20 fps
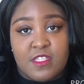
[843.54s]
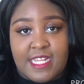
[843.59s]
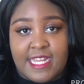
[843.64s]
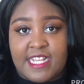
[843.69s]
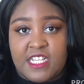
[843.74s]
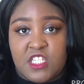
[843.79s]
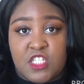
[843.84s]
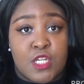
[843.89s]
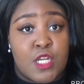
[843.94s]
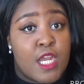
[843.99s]

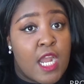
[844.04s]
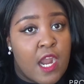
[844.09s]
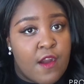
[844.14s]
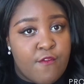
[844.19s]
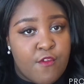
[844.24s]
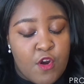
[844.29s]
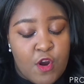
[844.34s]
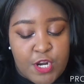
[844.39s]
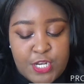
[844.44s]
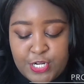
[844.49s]
things to
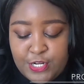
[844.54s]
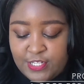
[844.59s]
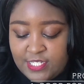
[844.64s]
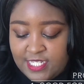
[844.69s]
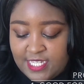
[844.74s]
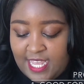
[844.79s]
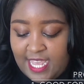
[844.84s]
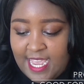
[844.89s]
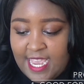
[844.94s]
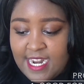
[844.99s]
cover on your
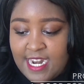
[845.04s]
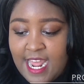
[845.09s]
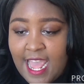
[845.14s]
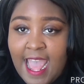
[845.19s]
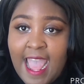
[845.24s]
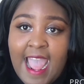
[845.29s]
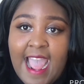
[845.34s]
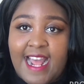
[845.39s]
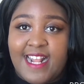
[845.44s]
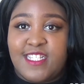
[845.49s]
skin.
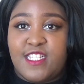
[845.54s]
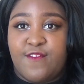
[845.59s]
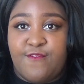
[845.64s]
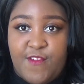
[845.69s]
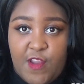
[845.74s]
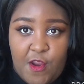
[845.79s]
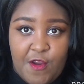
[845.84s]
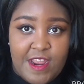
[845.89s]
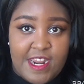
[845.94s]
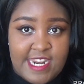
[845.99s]
It's a
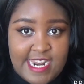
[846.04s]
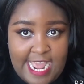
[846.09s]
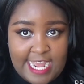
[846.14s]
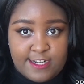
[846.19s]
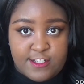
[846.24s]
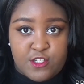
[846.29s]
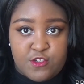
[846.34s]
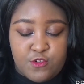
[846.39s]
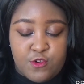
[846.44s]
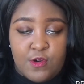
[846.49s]
very
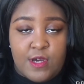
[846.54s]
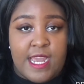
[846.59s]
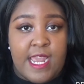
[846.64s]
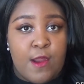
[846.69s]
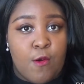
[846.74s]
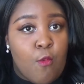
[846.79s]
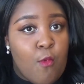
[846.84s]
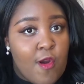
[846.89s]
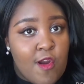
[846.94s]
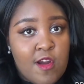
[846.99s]
natural
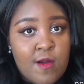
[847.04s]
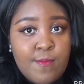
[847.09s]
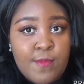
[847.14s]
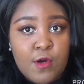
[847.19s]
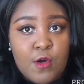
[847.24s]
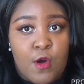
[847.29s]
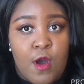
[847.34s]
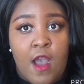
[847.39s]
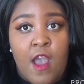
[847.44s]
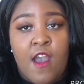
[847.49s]
and
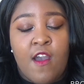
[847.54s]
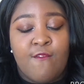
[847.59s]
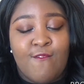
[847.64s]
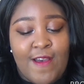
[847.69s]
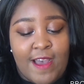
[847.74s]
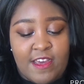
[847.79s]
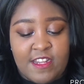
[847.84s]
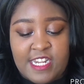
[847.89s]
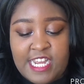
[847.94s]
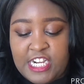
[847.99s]
wearable
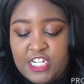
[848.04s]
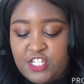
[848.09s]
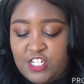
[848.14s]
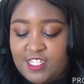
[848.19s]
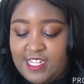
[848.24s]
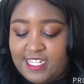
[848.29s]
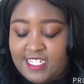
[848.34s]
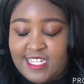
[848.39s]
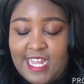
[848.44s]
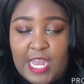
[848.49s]

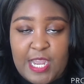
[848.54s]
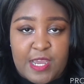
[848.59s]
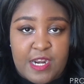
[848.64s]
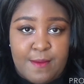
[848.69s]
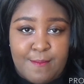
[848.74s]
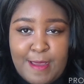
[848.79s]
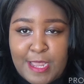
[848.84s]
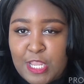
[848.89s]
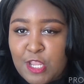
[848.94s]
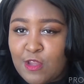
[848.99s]
foundation that's not going
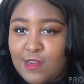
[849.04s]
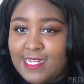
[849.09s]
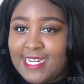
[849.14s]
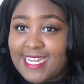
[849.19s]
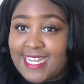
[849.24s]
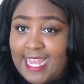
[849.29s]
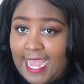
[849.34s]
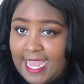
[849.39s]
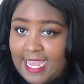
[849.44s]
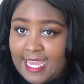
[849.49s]
to make you
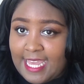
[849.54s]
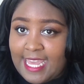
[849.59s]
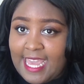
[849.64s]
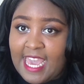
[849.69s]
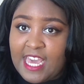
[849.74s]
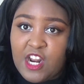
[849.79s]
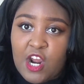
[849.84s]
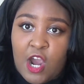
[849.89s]
look cakey at